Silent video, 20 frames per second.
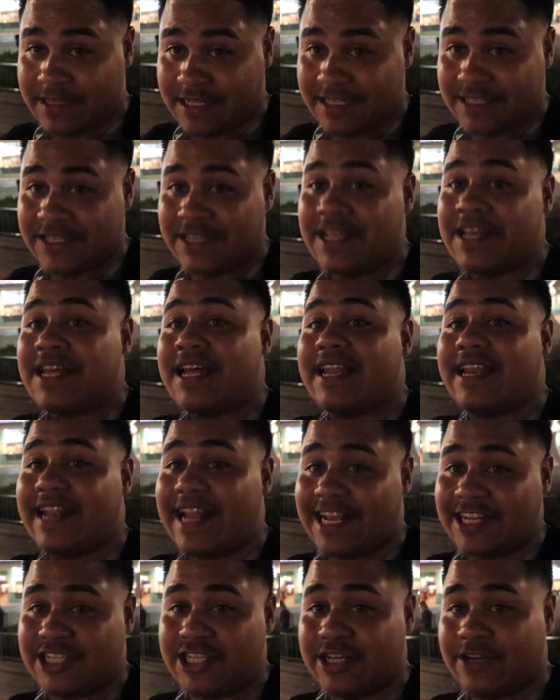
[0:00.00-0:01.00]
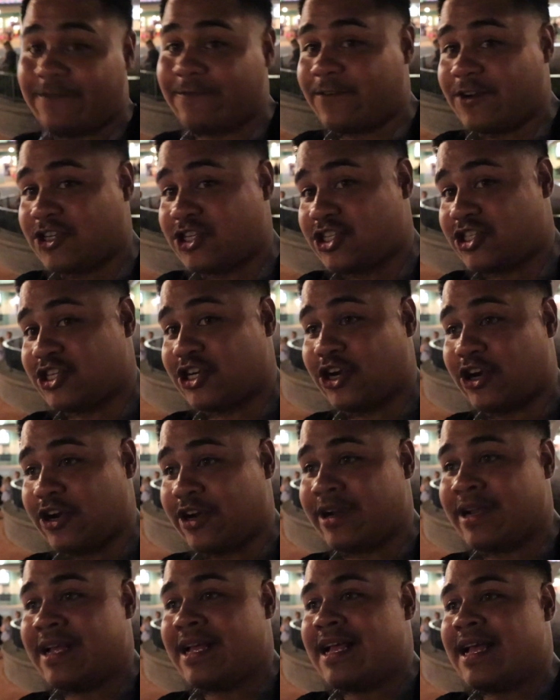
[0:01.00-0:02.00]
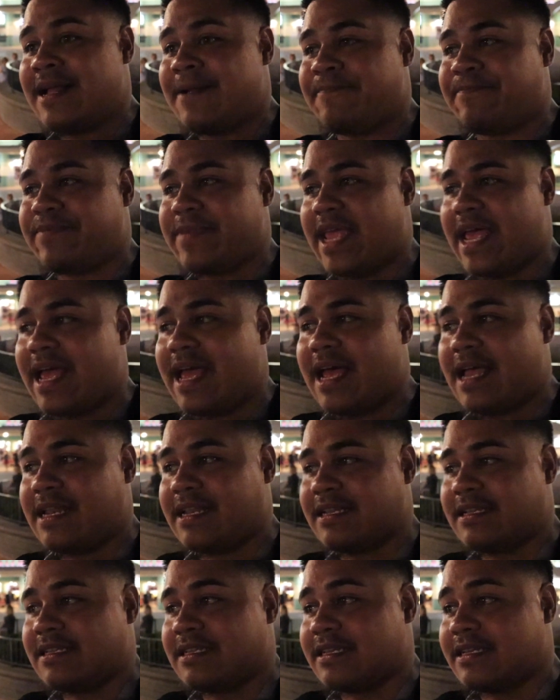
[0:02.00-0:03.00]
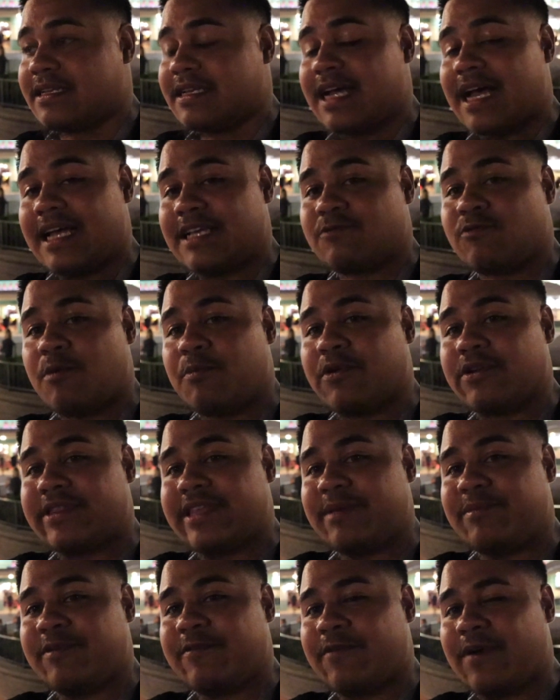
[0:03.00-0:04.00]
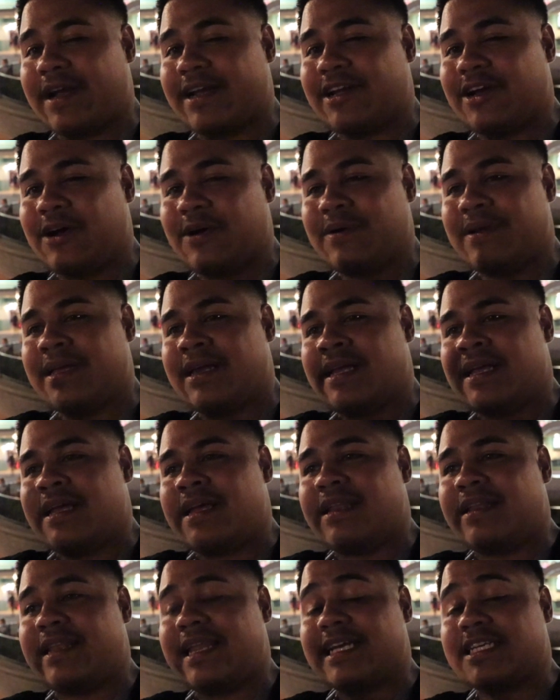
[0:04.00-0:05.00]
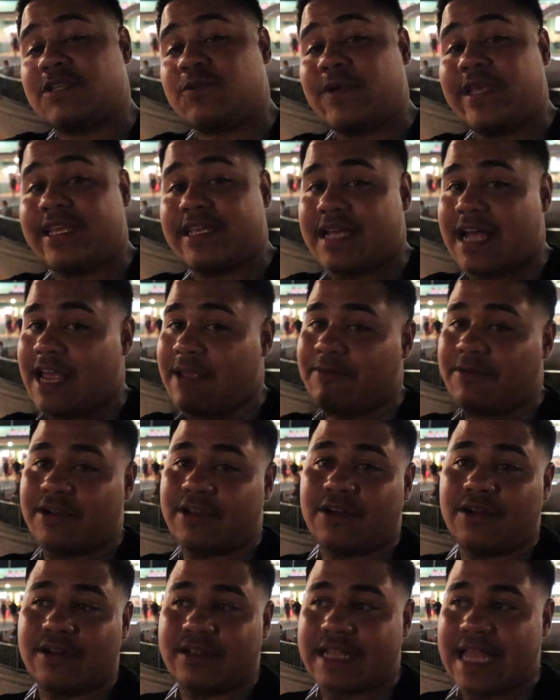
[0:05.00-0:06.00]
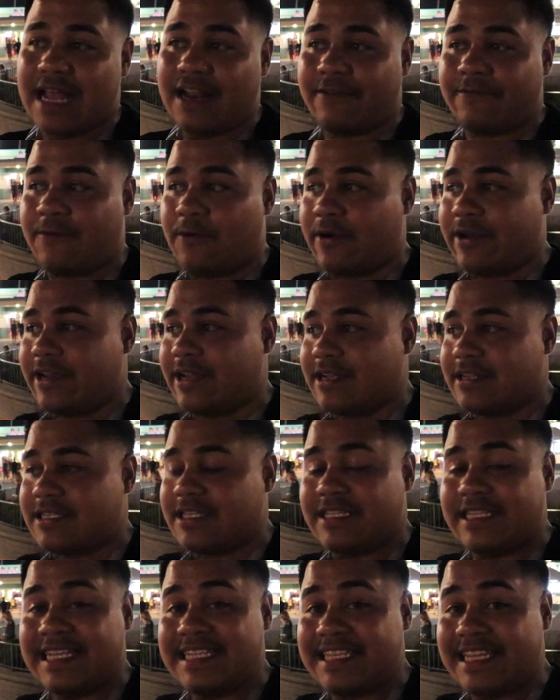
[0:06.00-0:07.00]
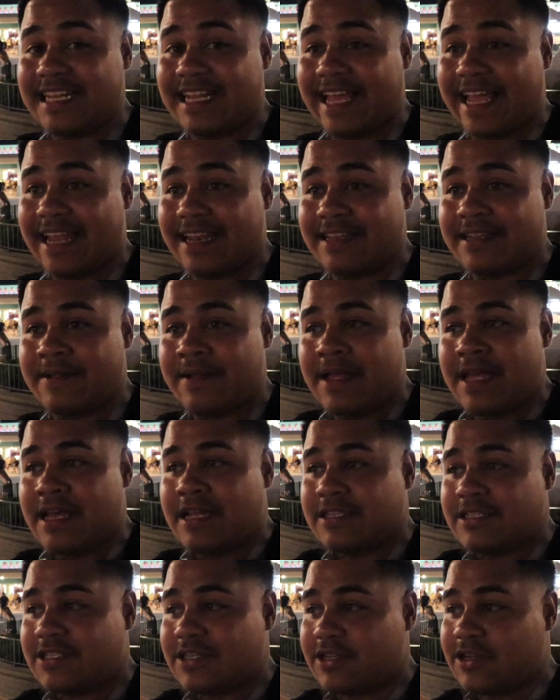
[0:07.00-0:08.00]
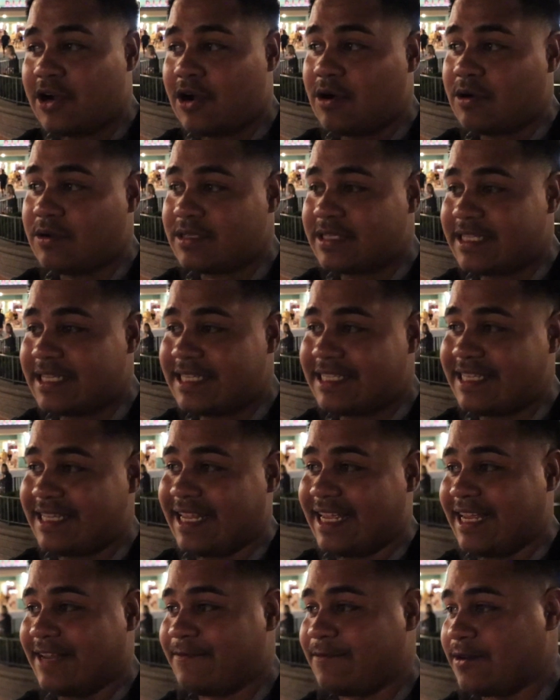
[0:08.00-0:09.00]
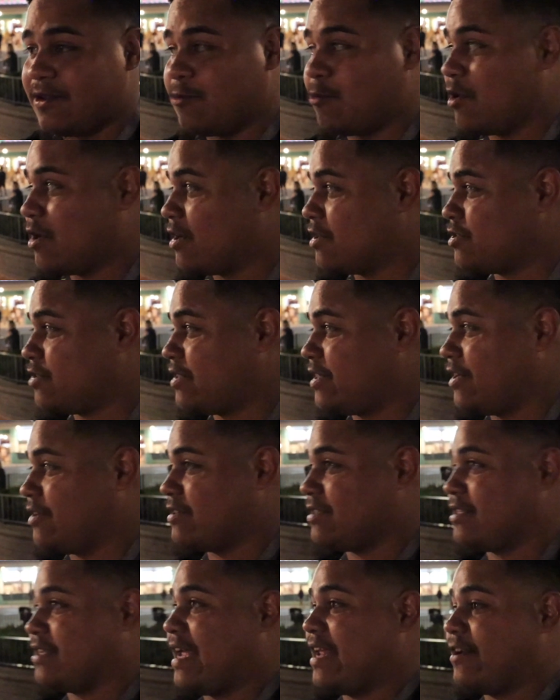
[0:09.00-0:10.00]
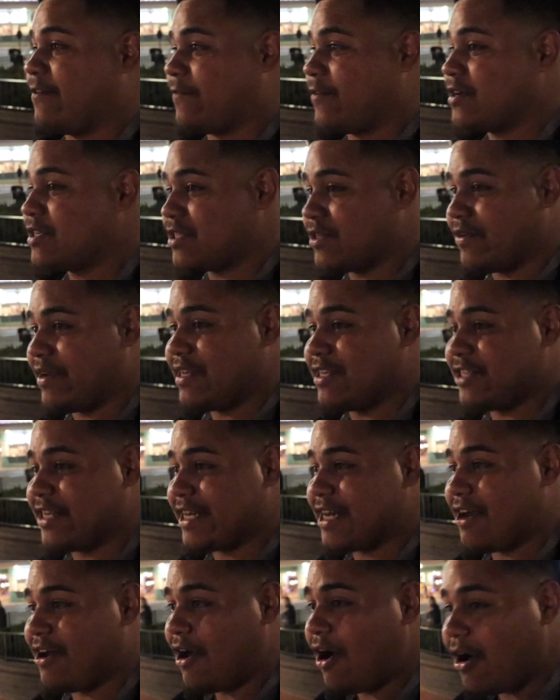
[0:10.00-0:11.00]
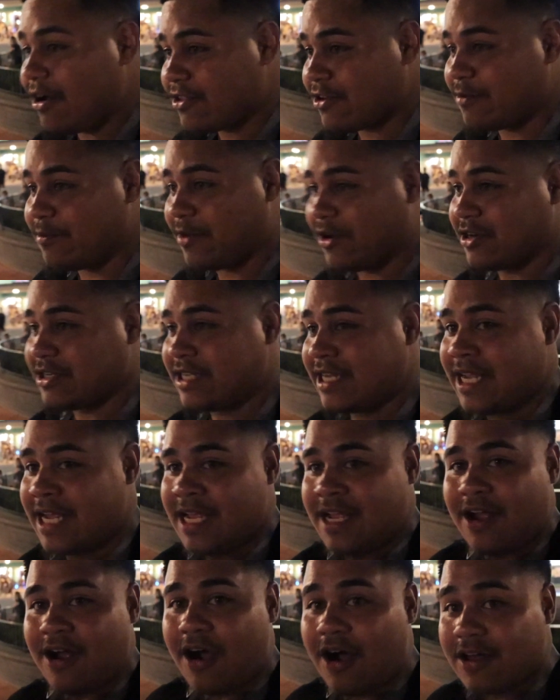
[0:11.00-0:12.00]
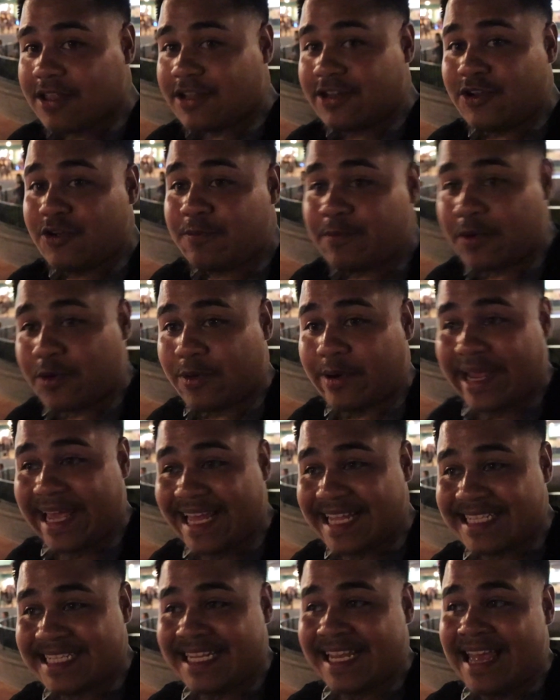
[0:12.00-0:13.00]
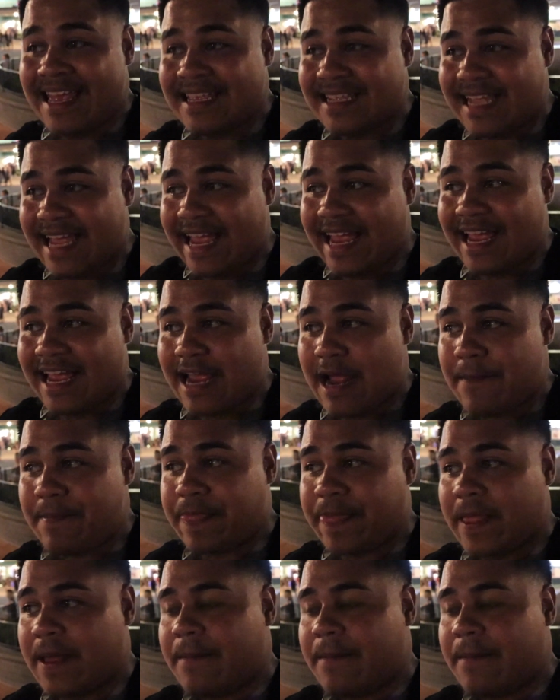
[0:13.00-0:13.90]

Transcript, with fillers: this next year for sure. And guys, one more thing before I go. Next week, I'm gonna go to California to Disneyland, to go to Disneyland for the 100th years anniversary, to check out all their merch, all the new parades, and